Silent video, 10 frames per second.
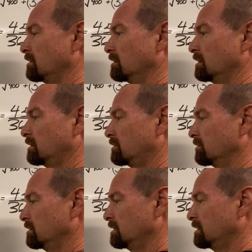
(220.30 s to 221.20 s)
All right,
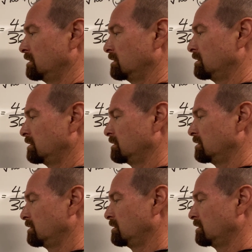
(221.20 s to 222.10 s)
3.
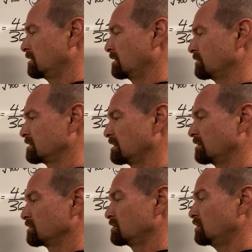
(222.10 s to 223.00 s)
That was
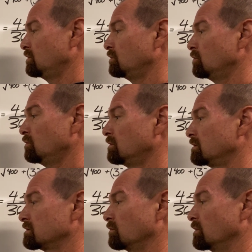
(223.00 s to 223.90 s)
times 2.
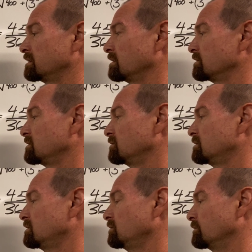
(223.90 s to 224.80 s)
So 1 times 2 is
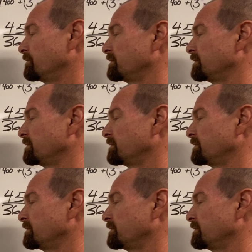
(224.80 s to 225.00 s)
2.